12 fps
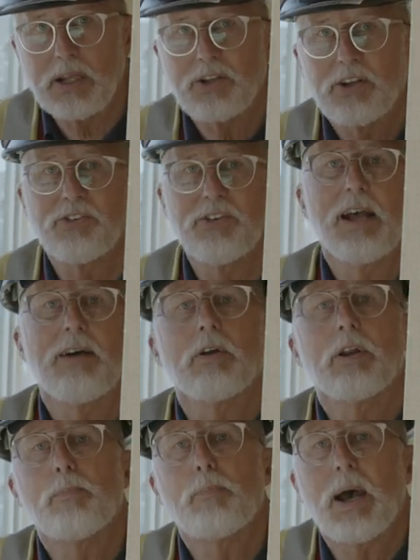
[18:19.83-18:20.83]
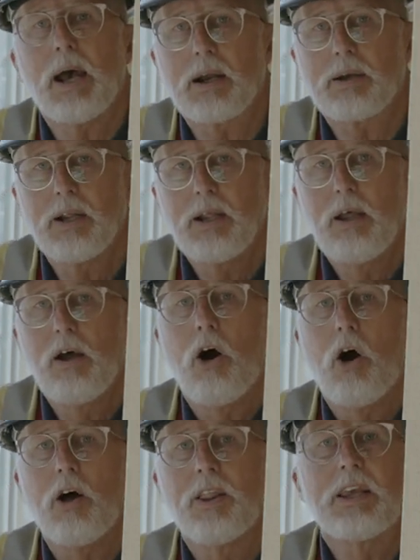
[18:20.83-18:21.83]
it doesn't have an impact
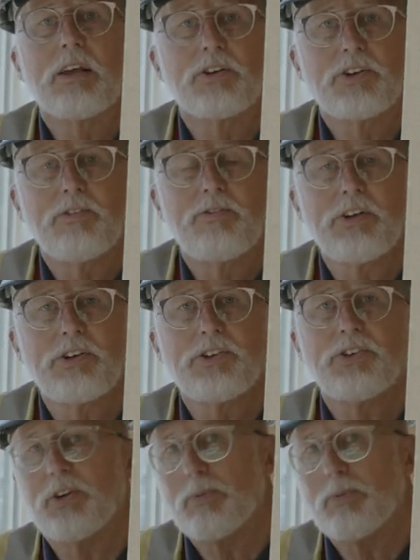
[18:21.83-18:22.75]
on the energy efficiency.